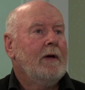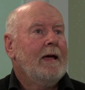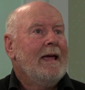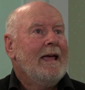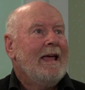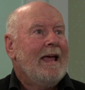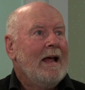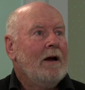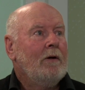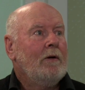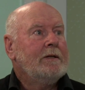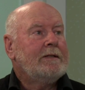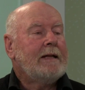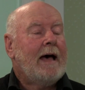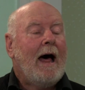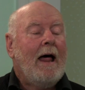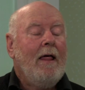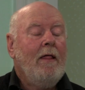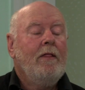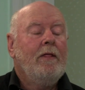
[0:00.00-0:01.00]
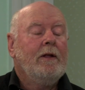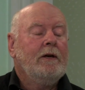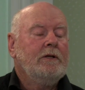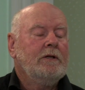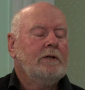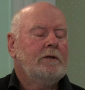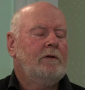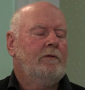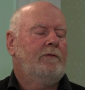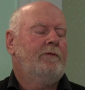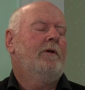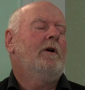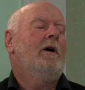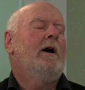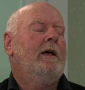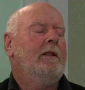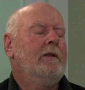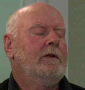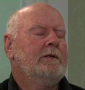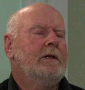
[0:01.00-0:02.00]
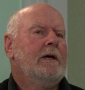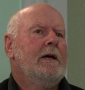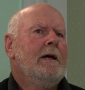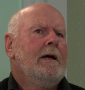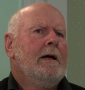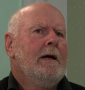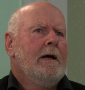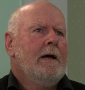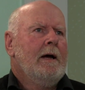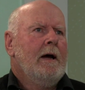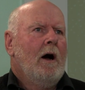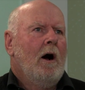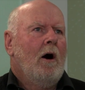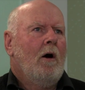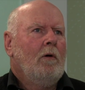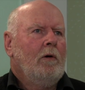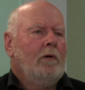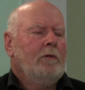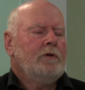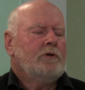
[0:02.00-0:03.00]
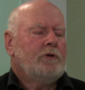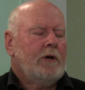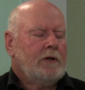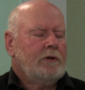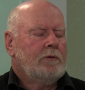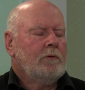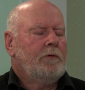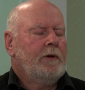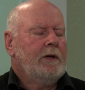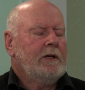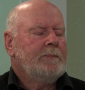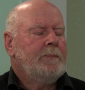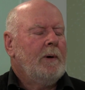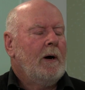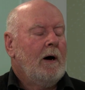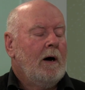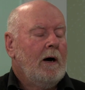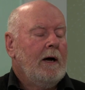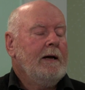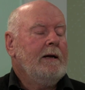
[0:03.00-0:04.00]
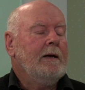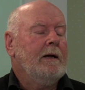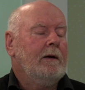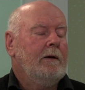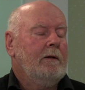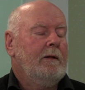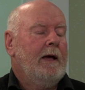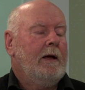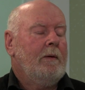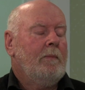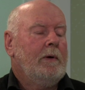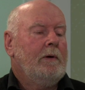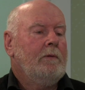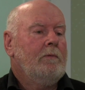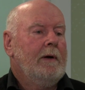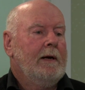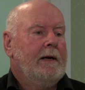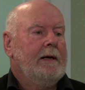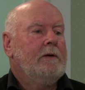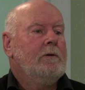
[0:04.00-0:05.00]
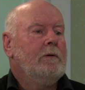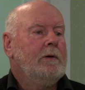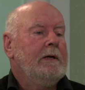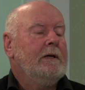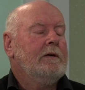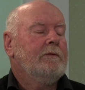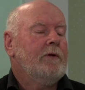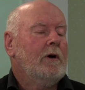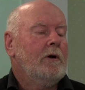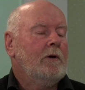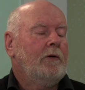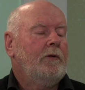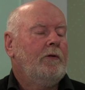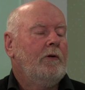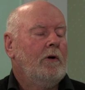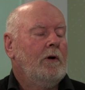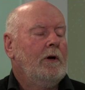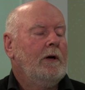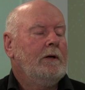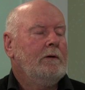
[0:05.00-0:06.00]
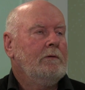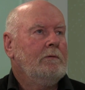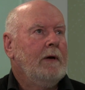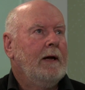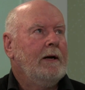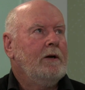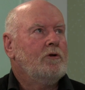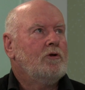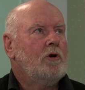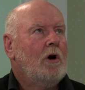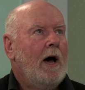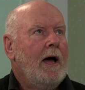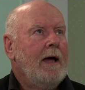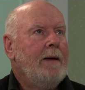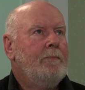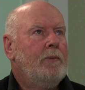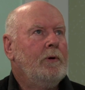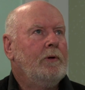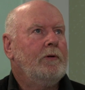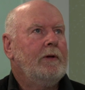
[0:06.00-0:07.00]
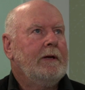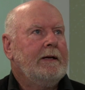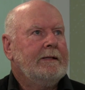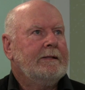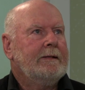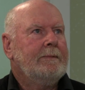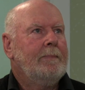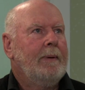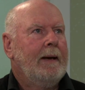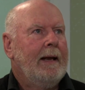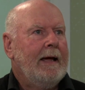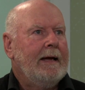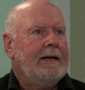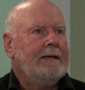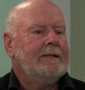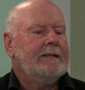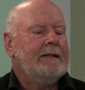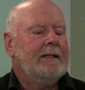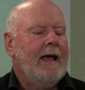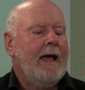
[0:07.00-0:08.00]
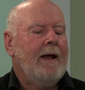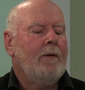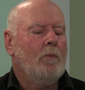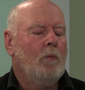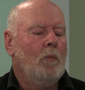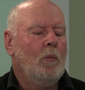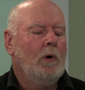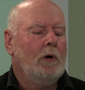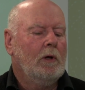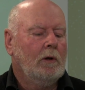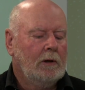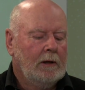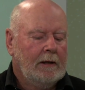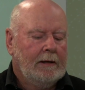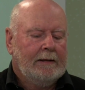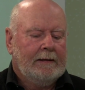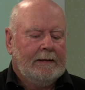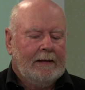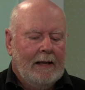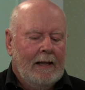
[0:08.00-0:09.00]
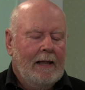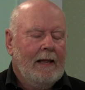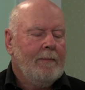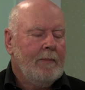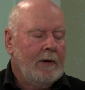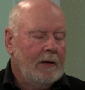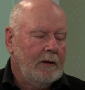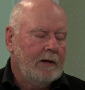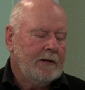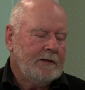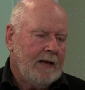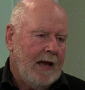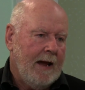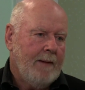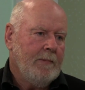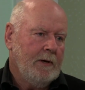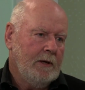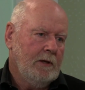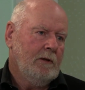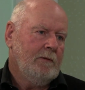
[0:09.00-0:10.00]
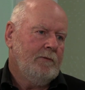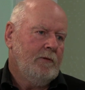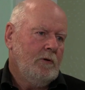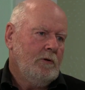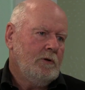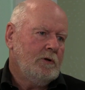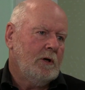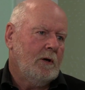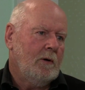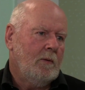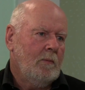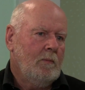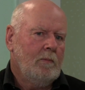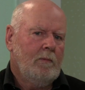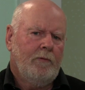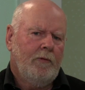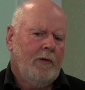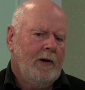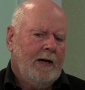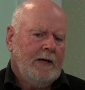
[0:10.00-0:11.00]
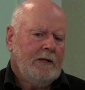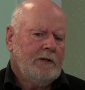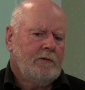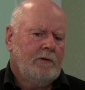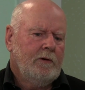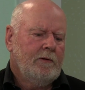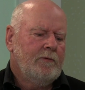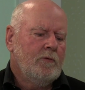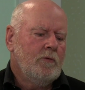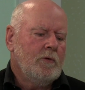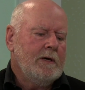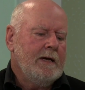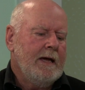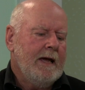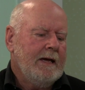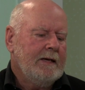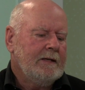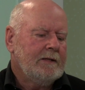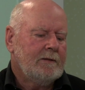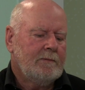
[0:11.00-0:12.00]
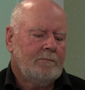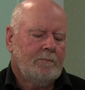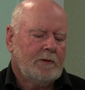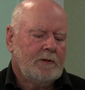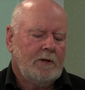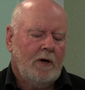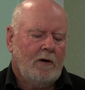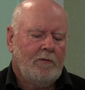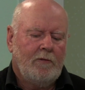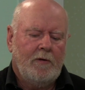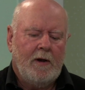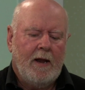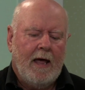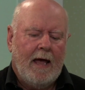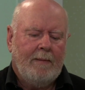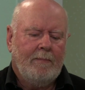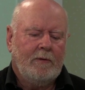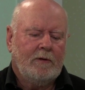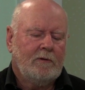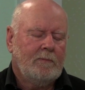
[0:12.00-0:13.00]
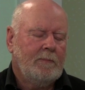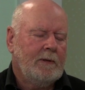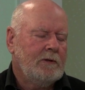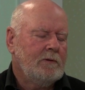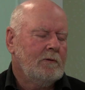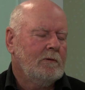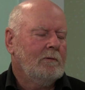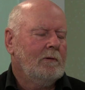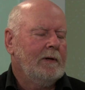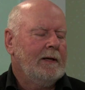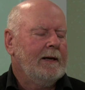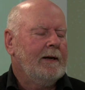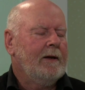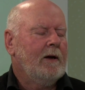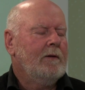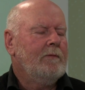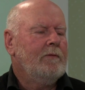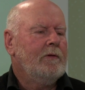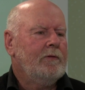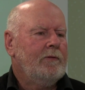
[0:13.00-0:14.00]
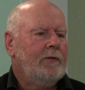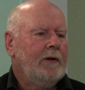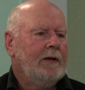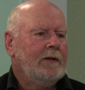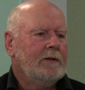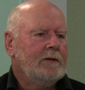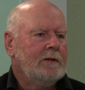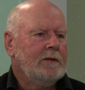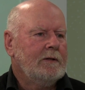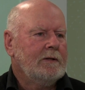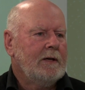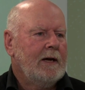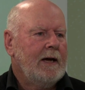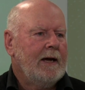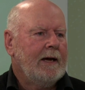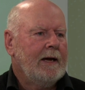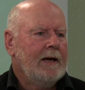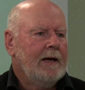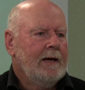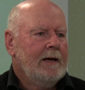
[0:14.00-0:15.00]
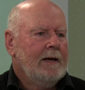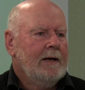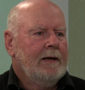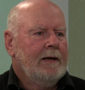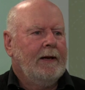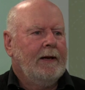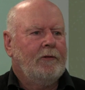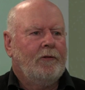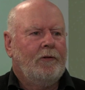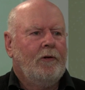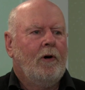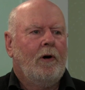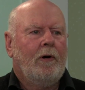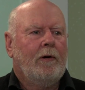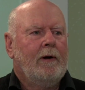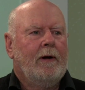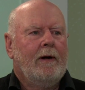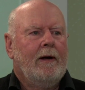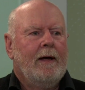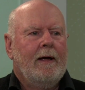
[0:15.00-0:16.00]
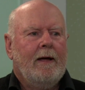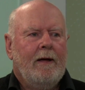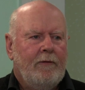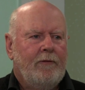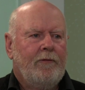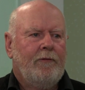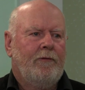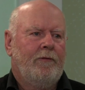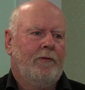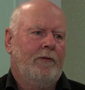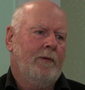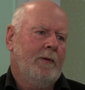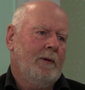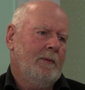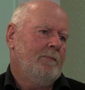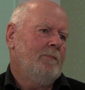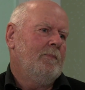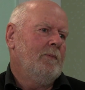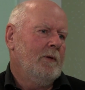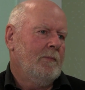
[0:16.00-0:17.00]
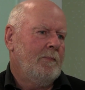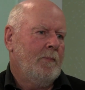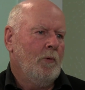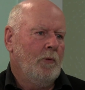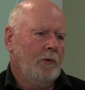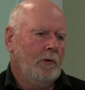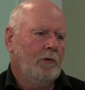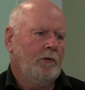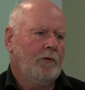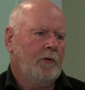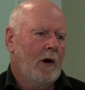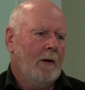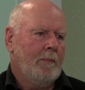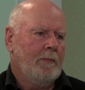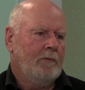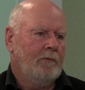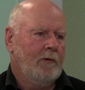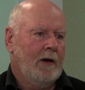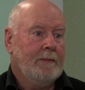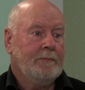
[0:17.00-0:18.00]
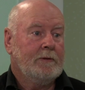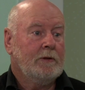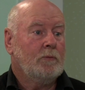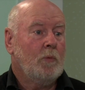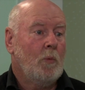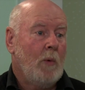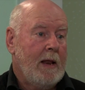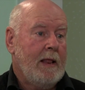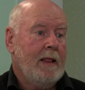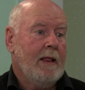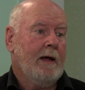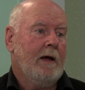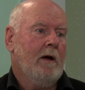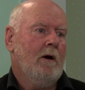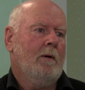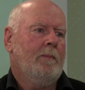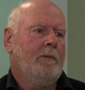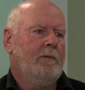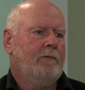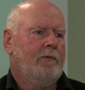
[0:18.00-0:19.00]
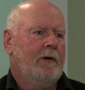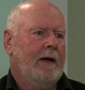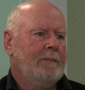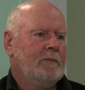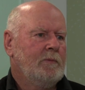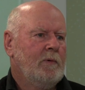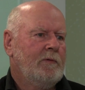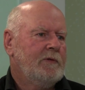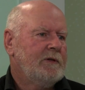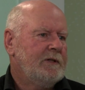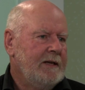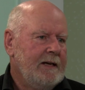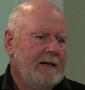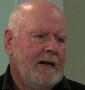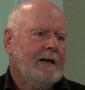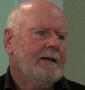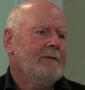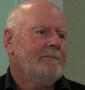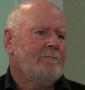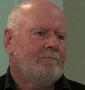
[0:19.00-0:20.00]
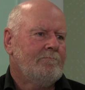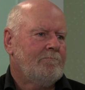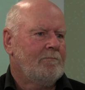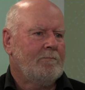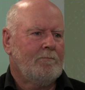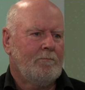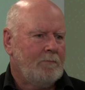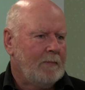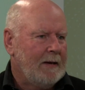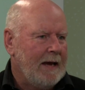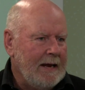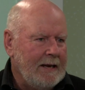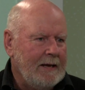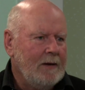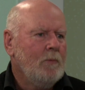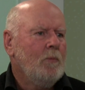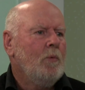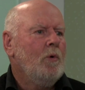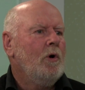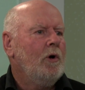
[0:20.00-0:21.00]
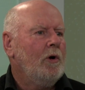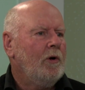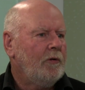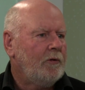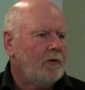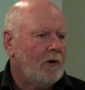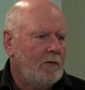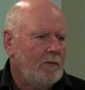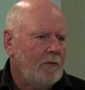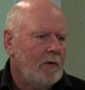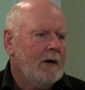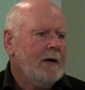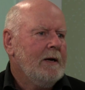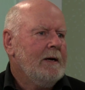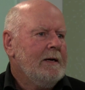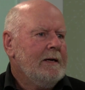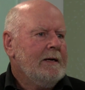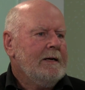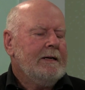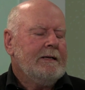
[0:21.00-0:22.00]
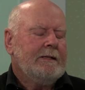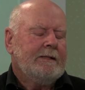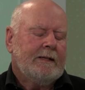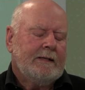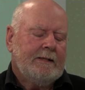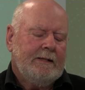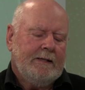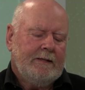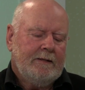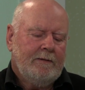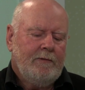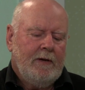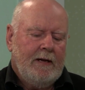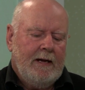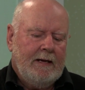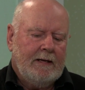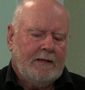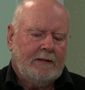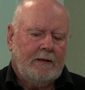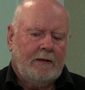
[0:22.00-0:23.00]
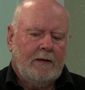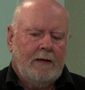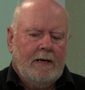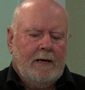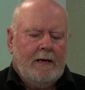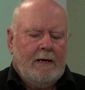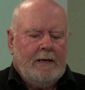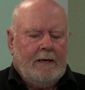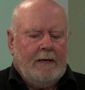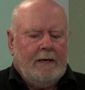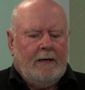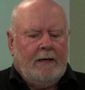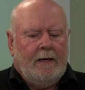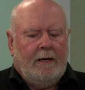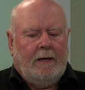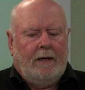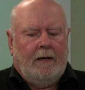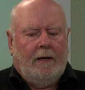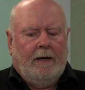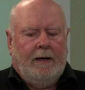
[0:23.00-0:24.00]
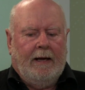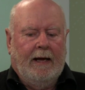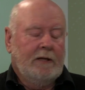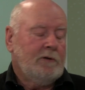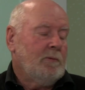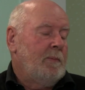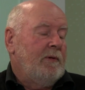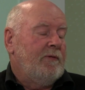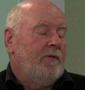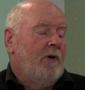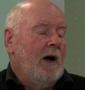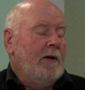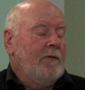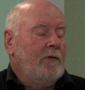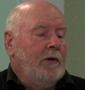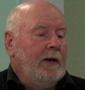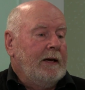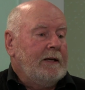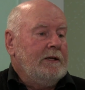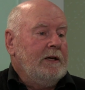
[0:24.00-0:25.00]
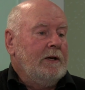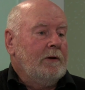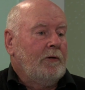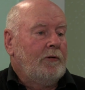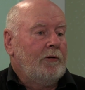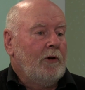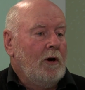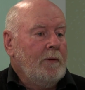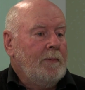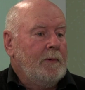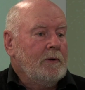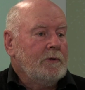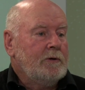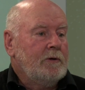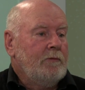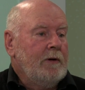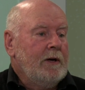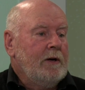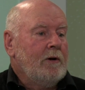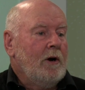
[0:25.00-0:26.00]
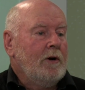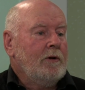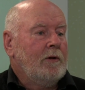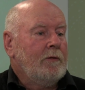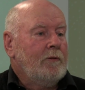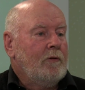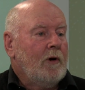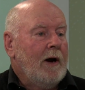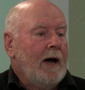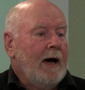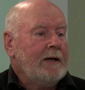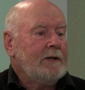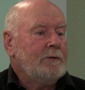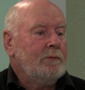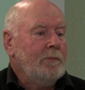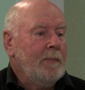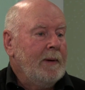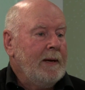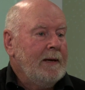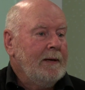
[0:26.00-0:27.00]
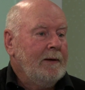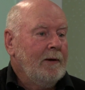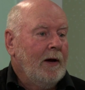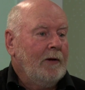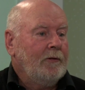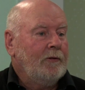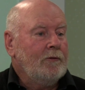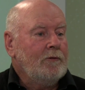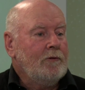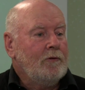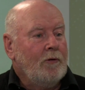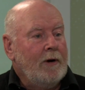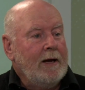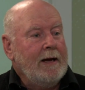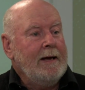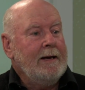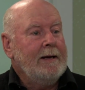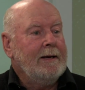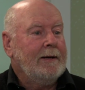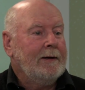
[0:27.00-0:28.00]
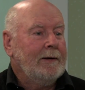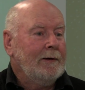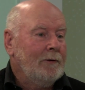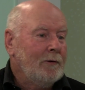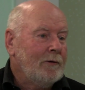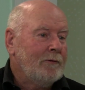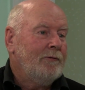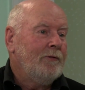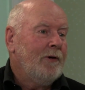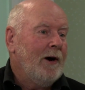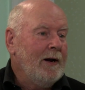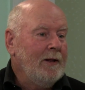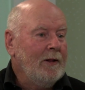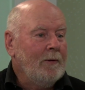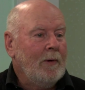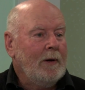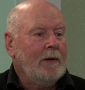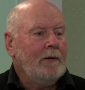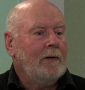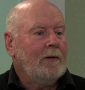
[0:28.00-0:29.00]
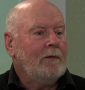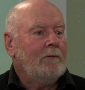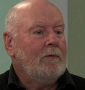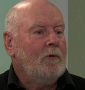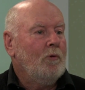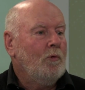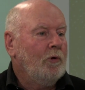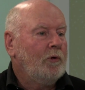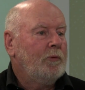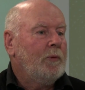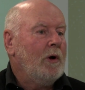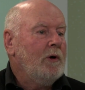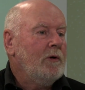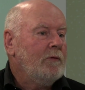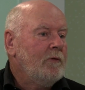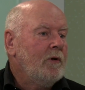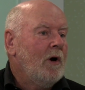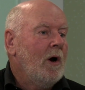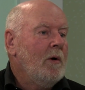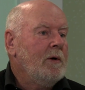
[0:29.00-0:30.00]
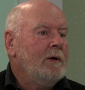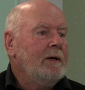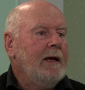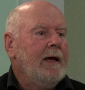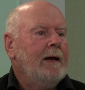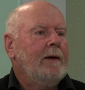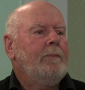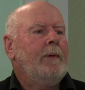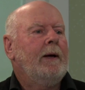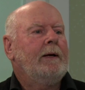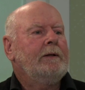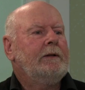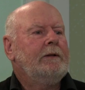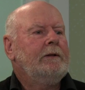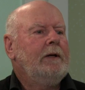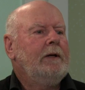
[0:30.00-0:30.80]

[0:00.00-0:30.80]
of areas other than just the fire. There's a whole lot of structural things behind it that we really do need to focus on and try and put things in place that will limit this happening in the future. For the last 3 or 4 years, myself and neighbours have been sort of leaning over the fence and saying, it's not if the Port Hills go up in flames, it's when they go up in flames. We've seen it getting worse over successive years, and yes, it'll be fine for the next year or so because the regrowth of grass will be nice and green and look fine, and the gorse won't have grown yet, but